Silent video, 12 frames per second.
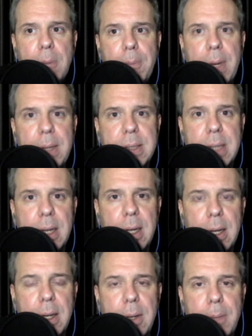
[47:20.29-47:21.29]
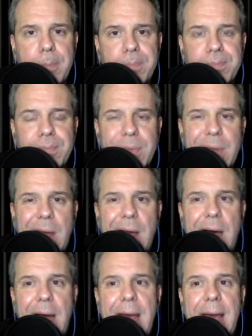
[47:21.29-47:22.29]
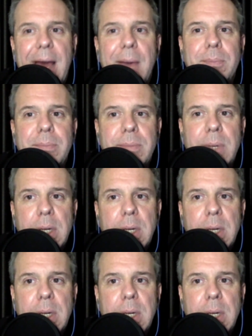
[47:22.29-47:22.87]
but I am,